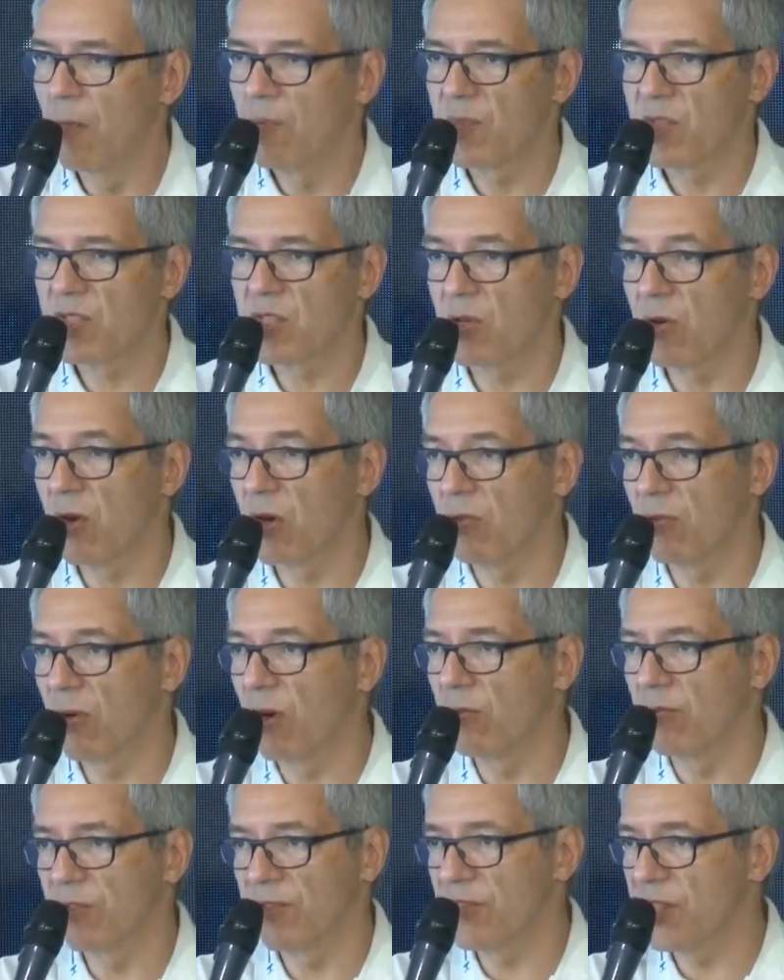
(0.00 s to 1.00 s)
So
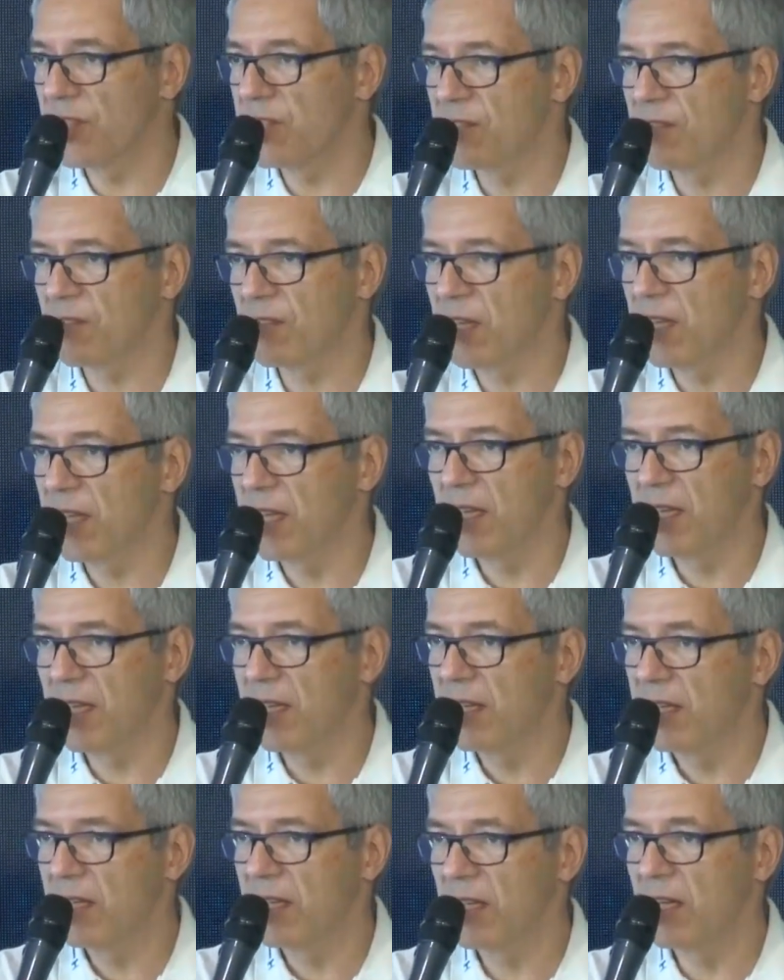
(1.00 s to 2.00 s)
only
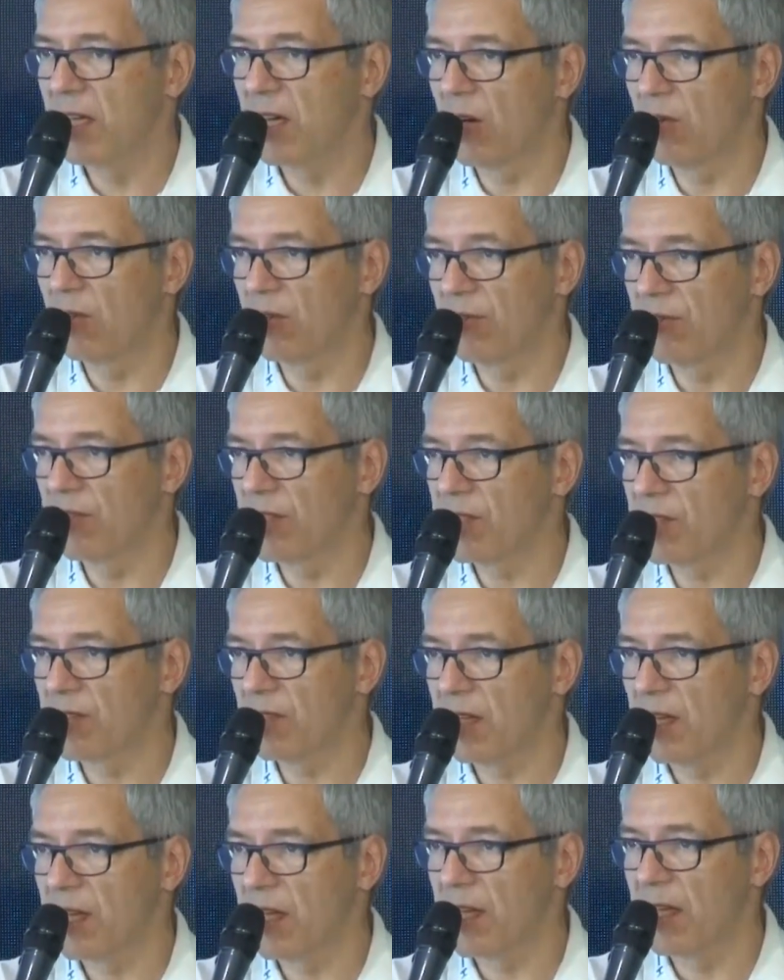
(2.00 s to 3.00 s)
recently
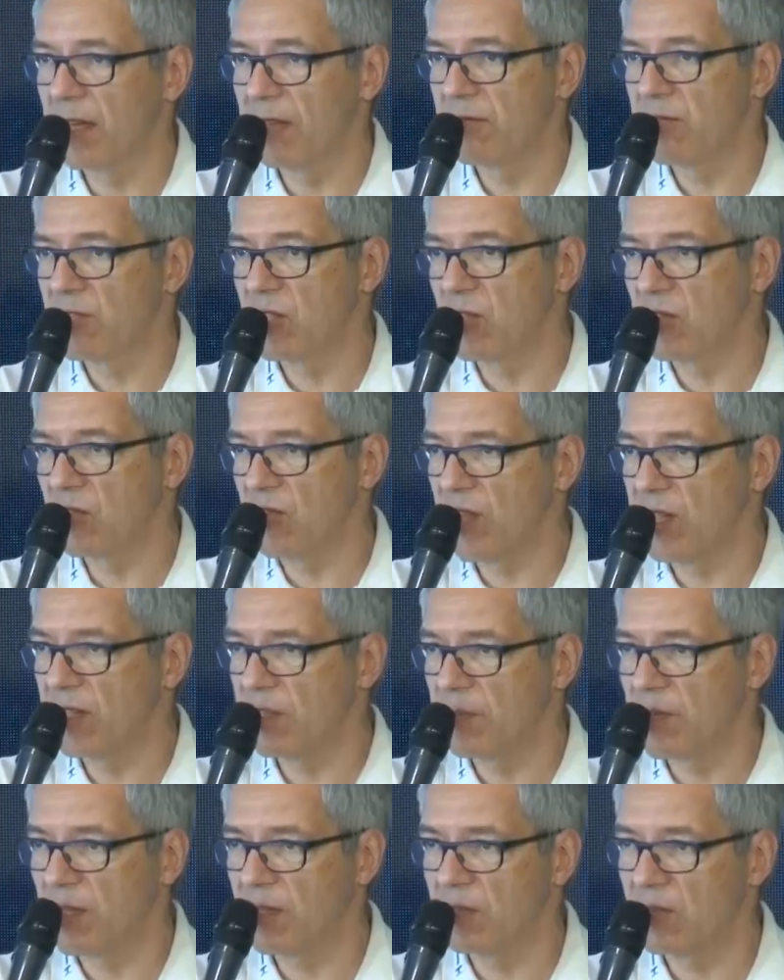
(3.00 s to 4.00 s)
I just read
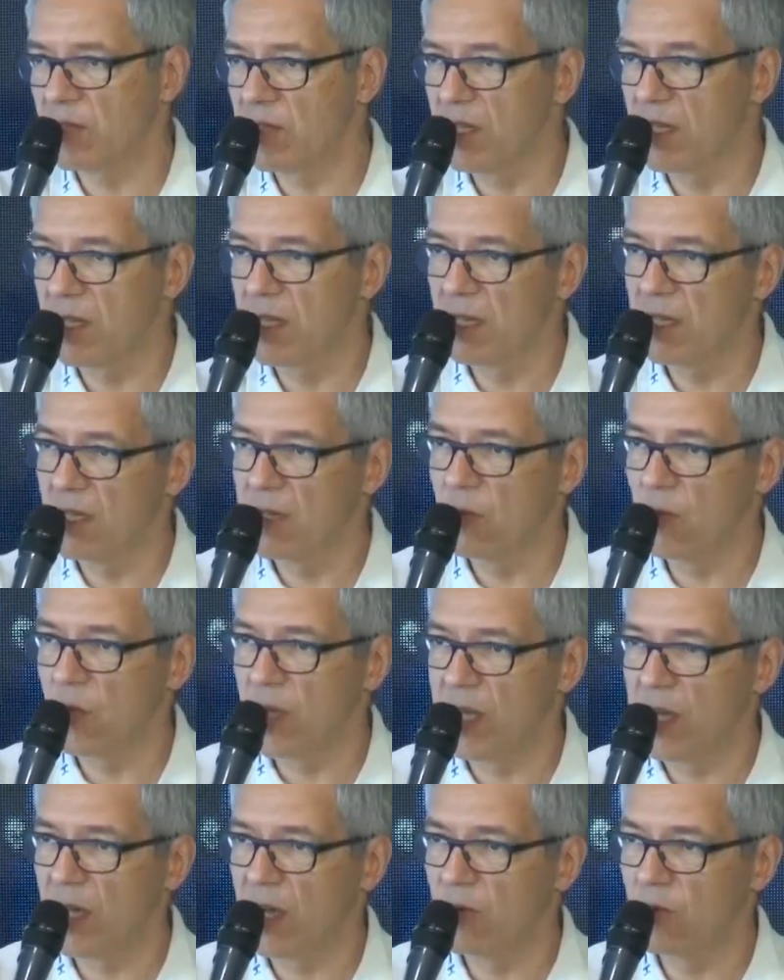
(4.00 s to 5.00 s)
about the
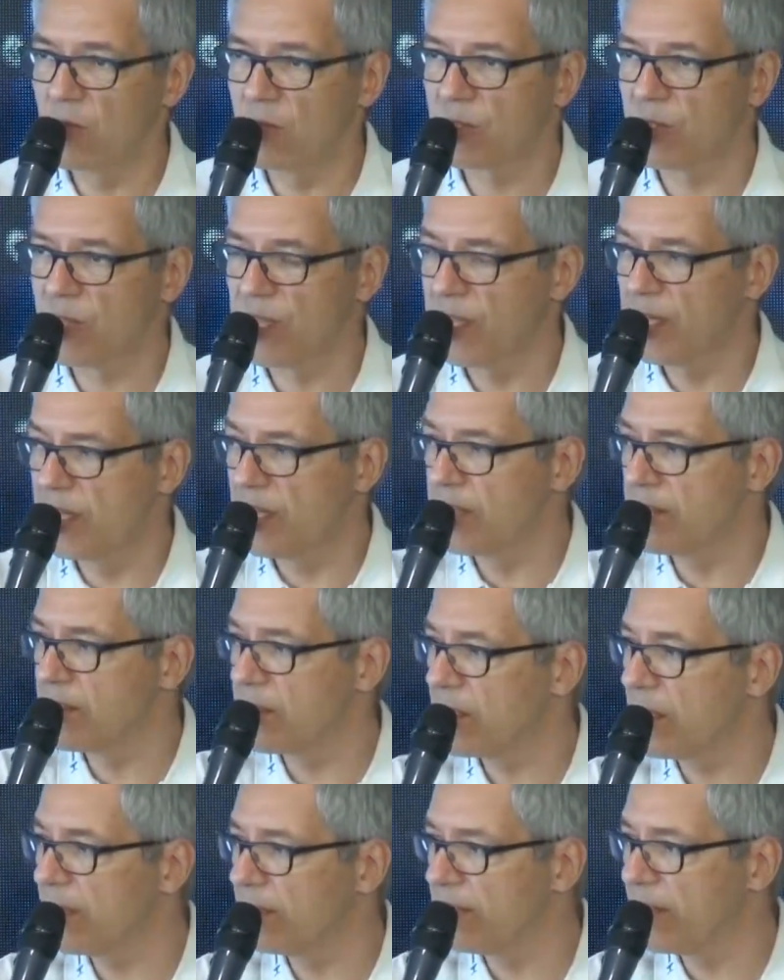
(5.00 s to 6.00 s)
way how
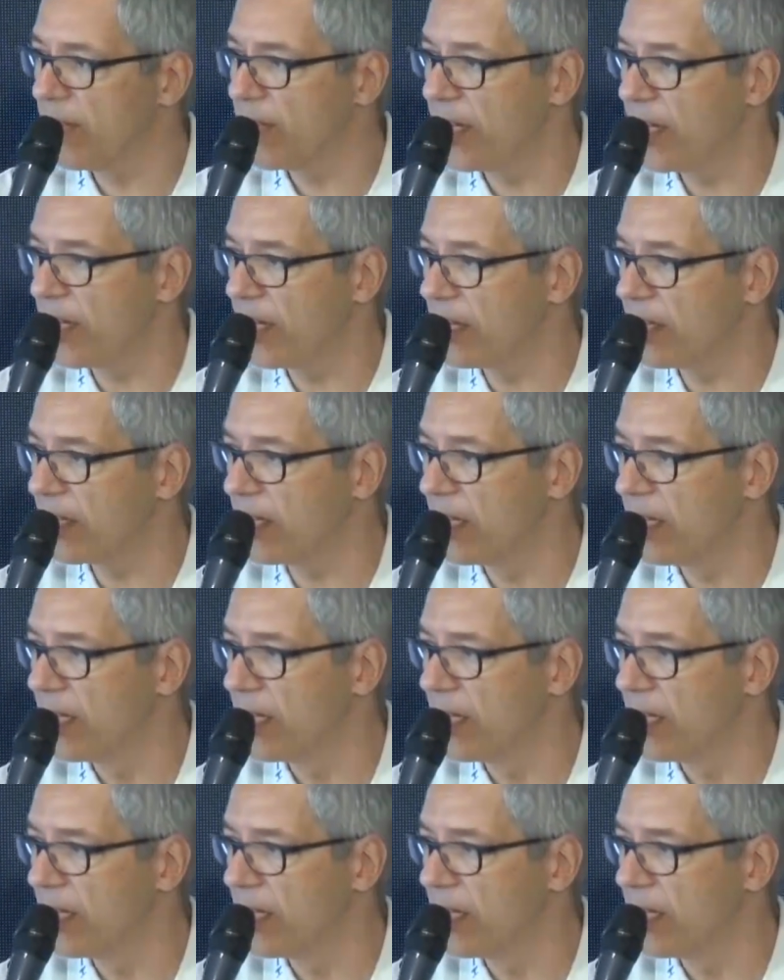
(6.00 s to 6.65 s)
Ukrainians are fighting